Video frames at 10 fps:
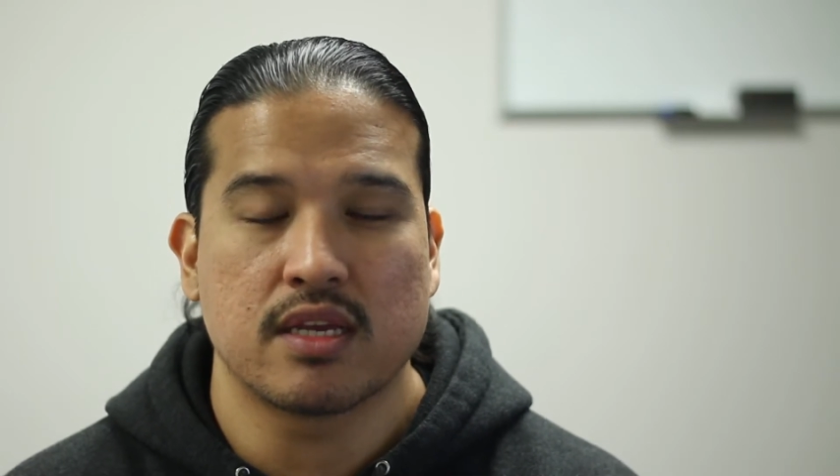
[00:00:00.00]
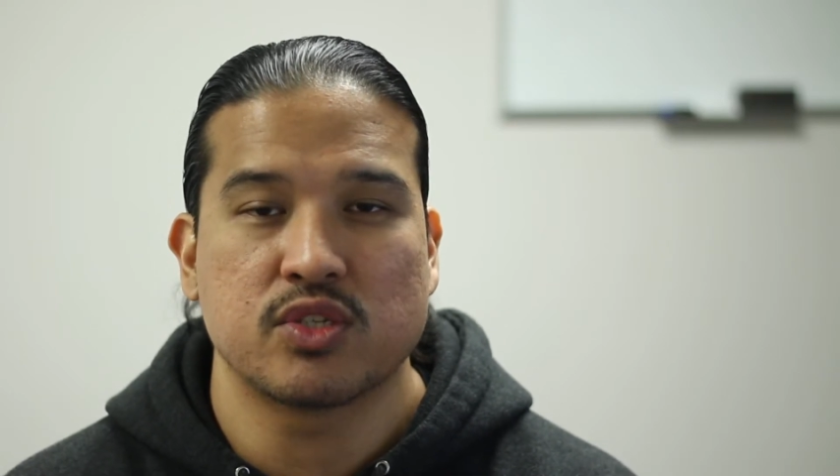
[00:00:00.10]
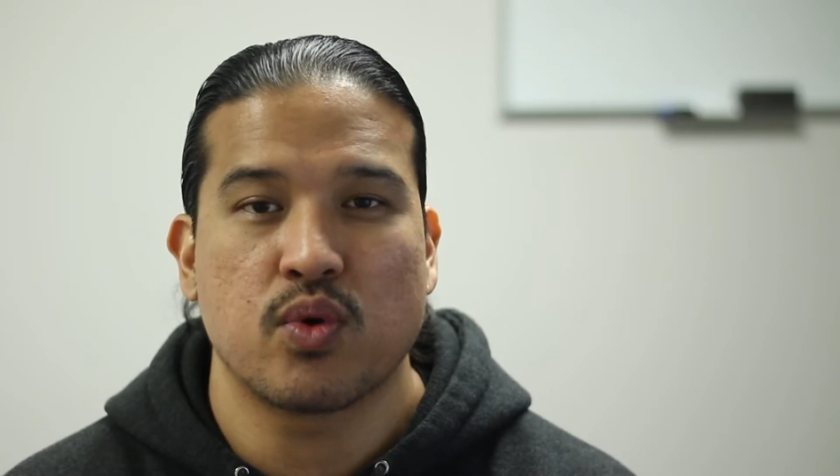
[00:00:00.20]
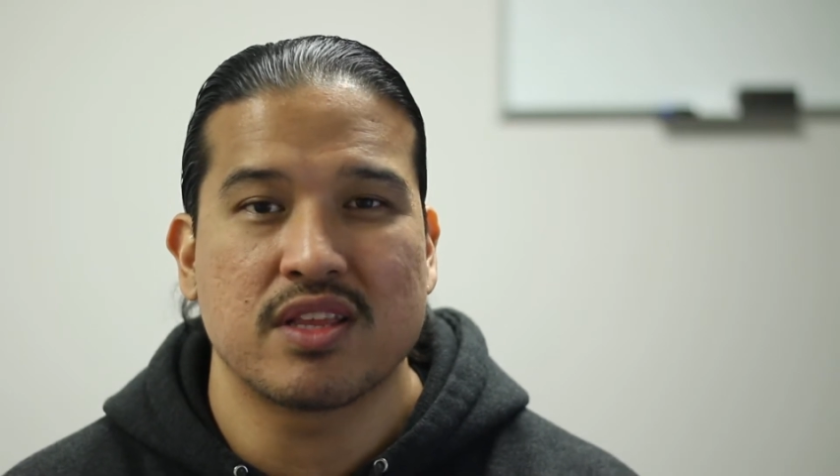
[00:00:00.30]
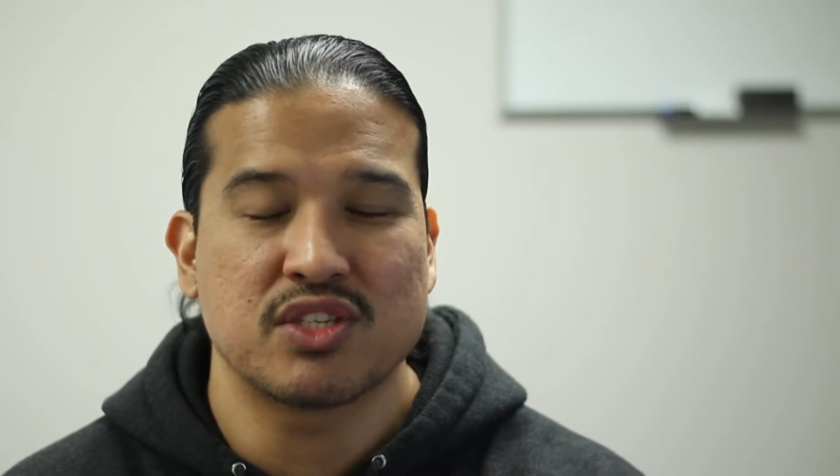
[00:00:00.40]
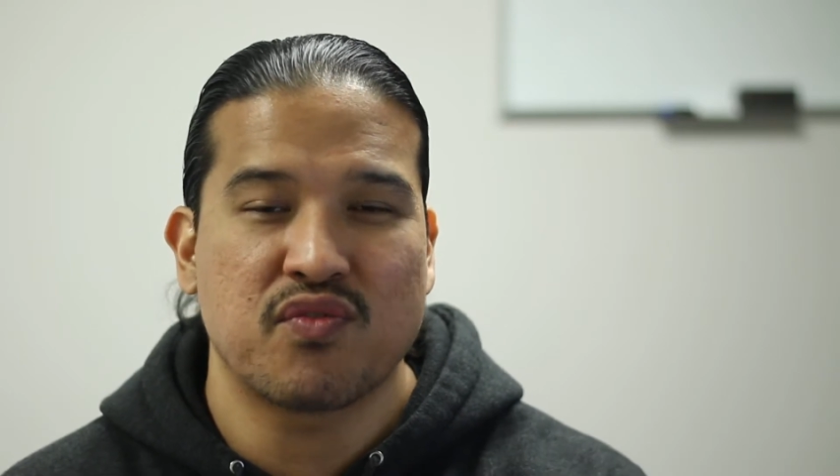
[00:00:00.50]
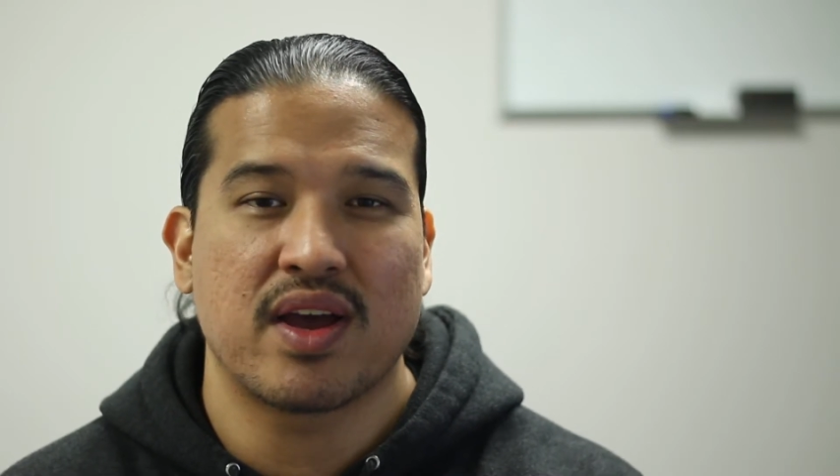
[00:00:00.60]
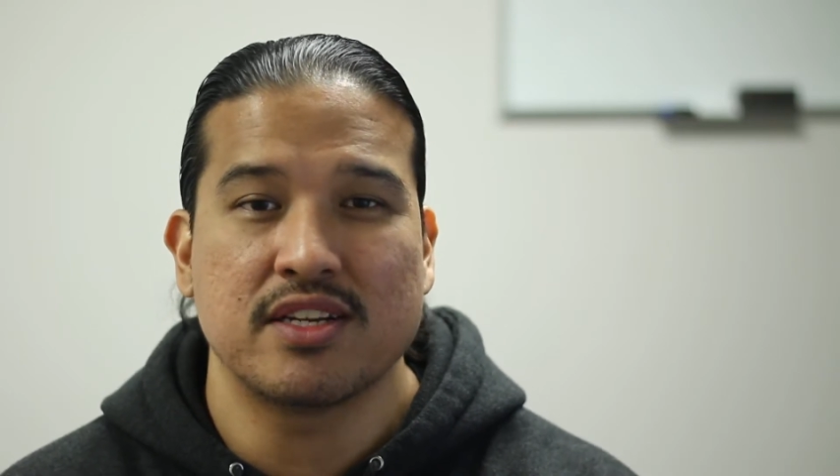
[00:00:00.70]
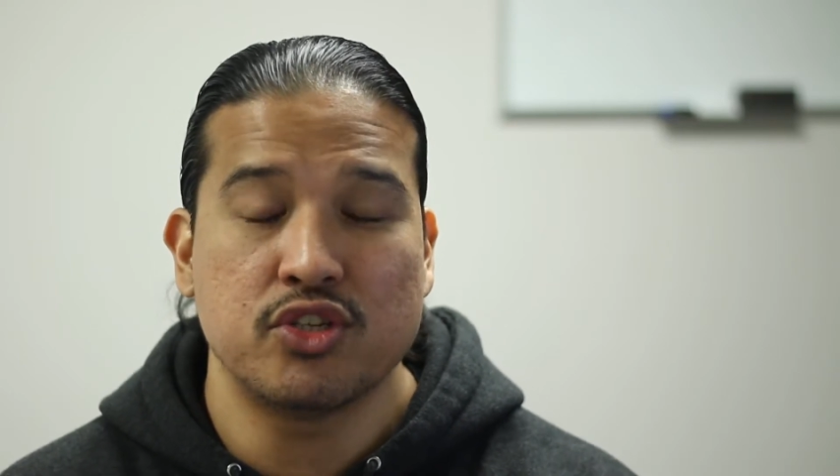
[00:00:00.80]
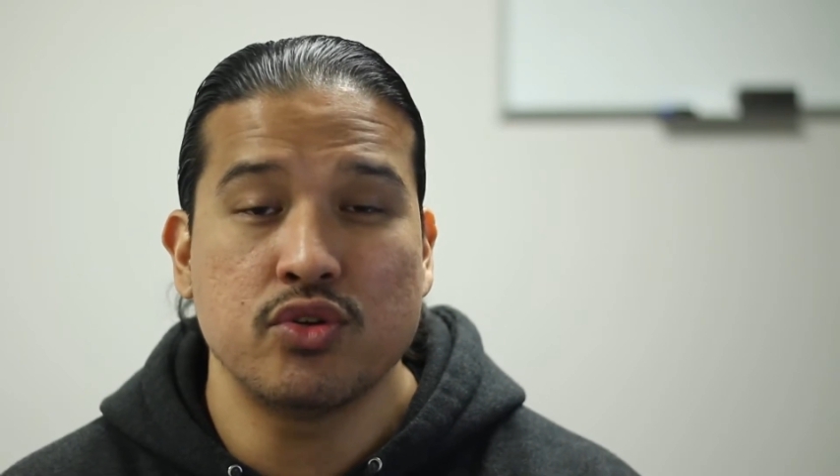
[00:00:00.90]
as well as
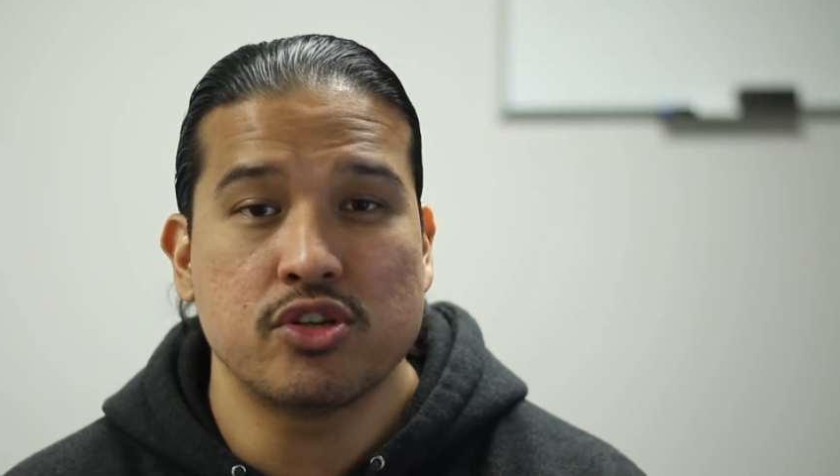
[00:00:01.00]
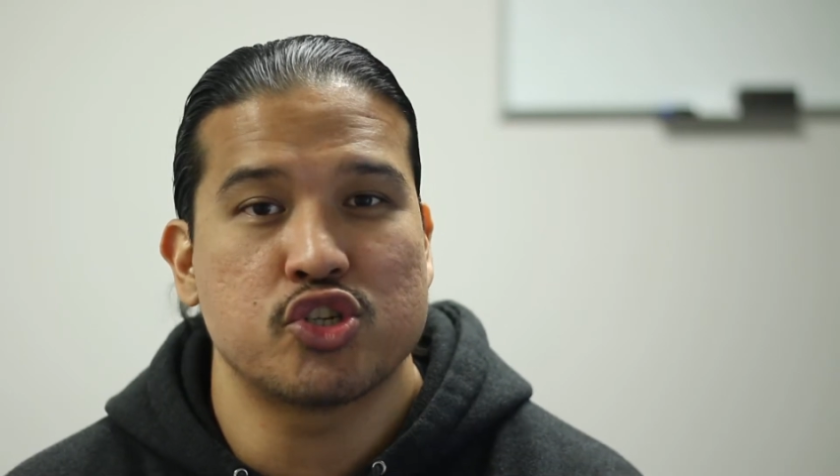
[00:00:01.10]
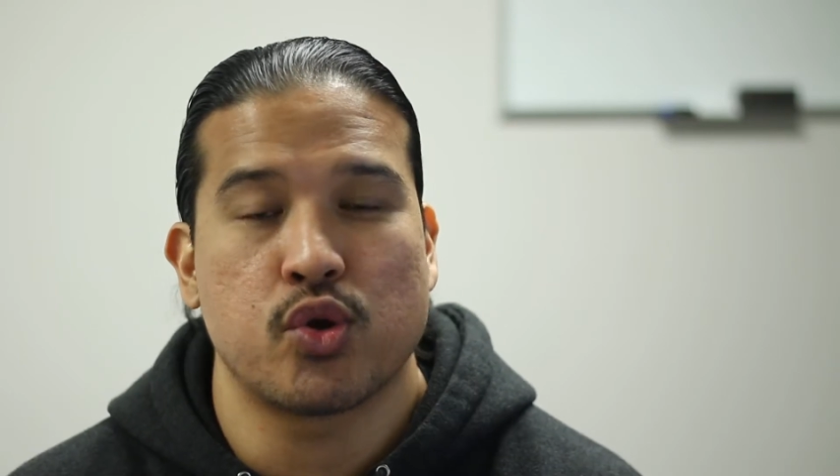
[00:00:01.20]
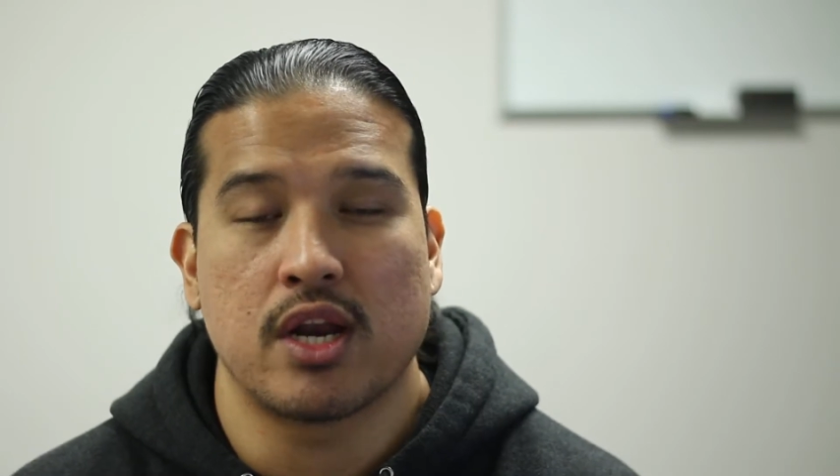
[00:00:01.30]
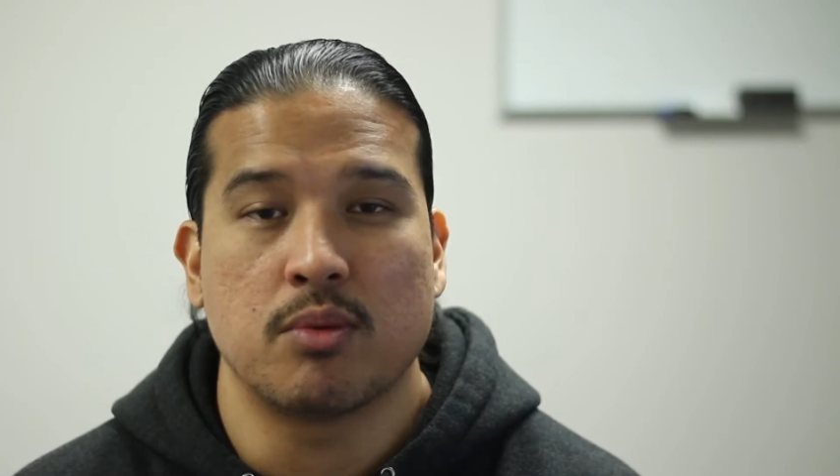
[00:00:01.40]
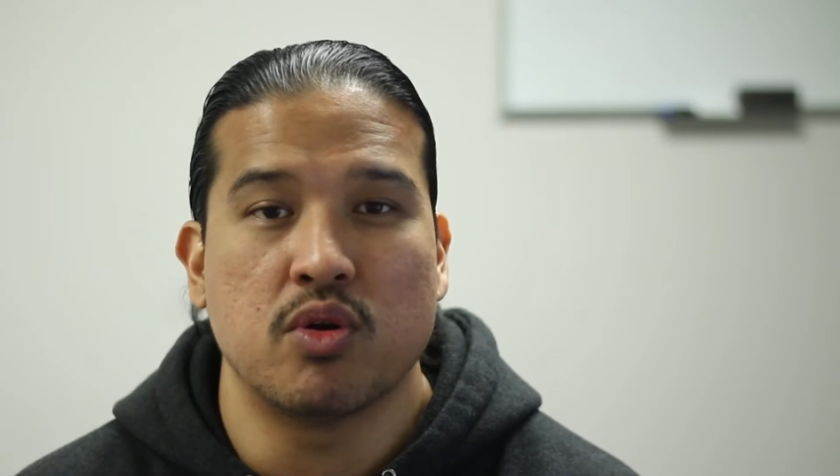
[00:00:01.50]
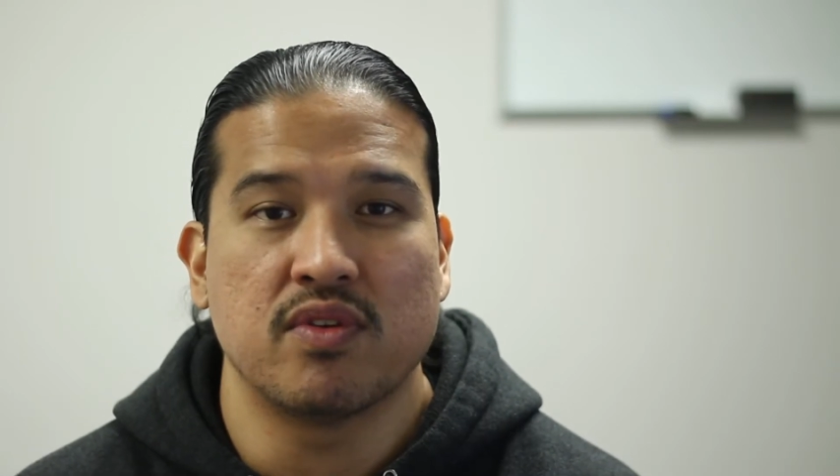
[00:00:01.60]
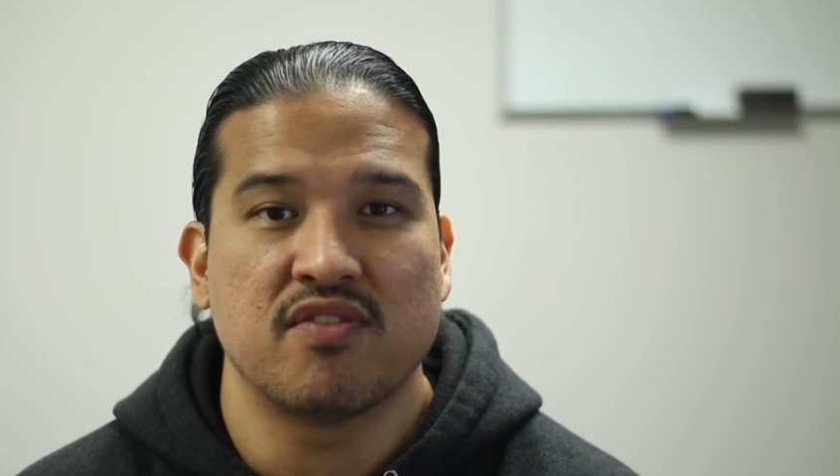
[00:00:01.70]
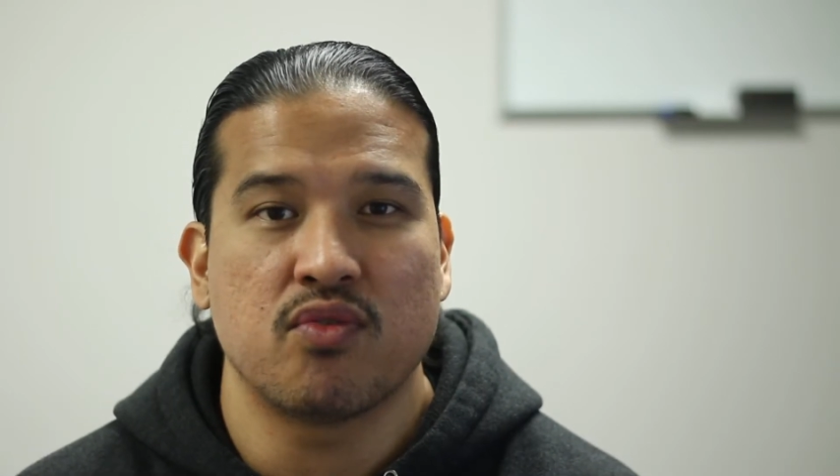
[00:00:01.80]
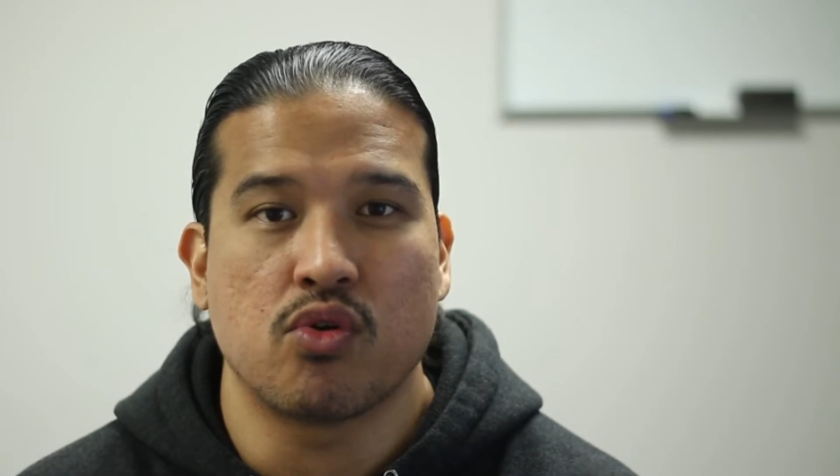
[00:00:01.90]
fine-tune your training
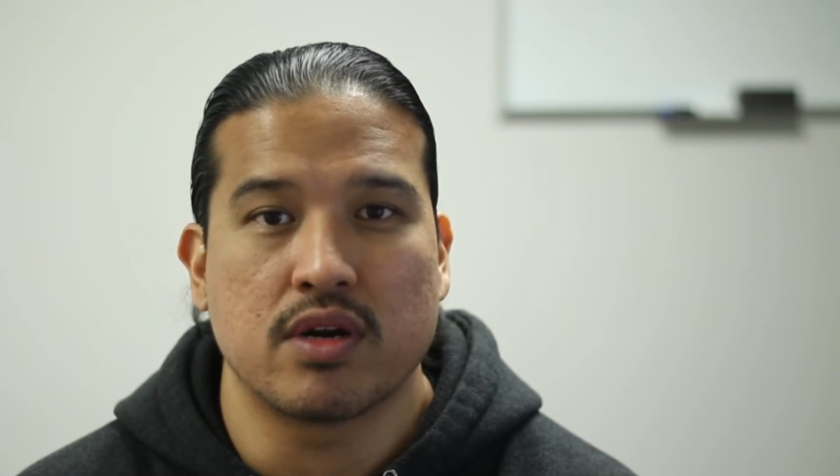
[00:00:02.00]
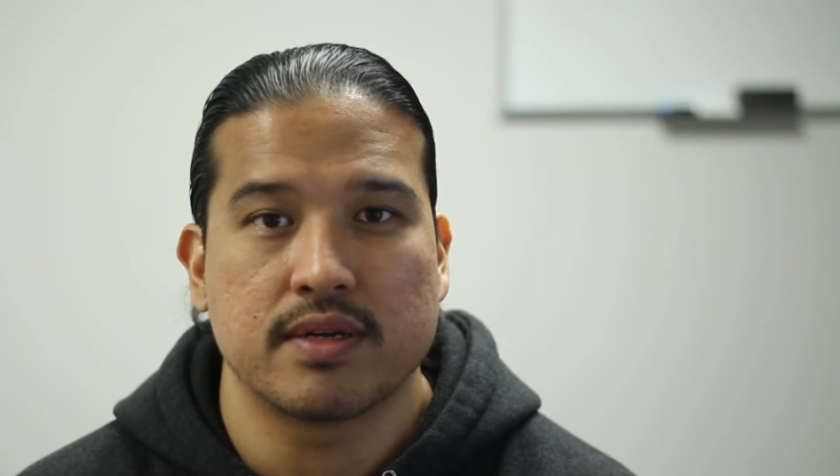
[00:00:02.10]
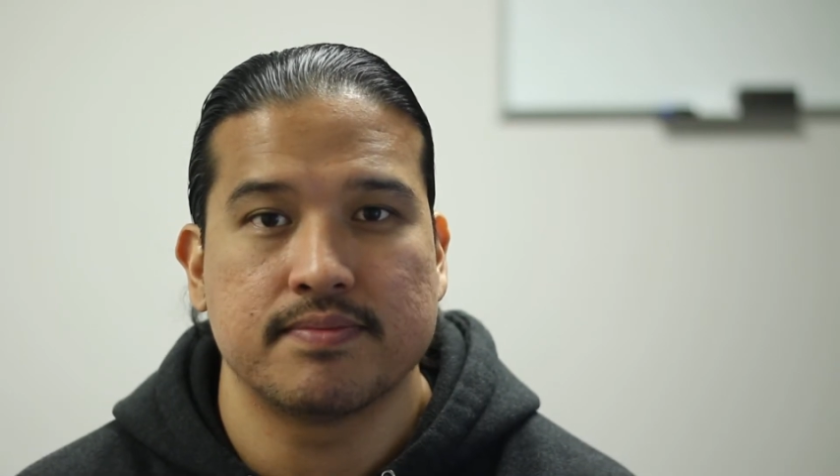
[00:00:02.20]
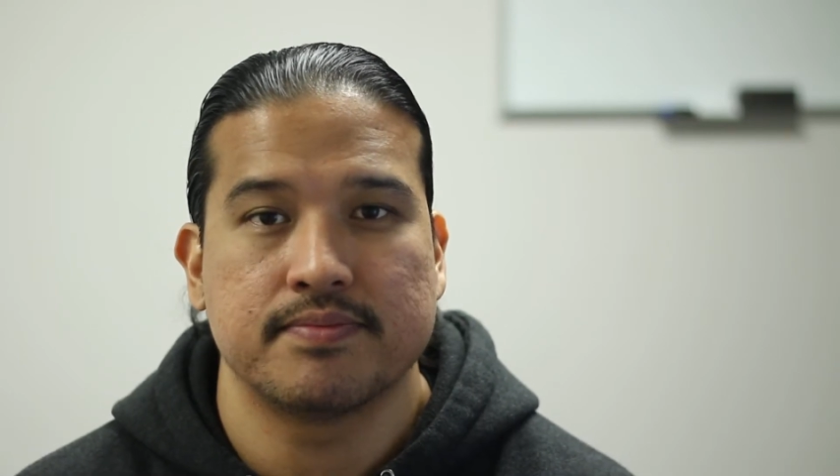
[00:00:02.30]
moving forward.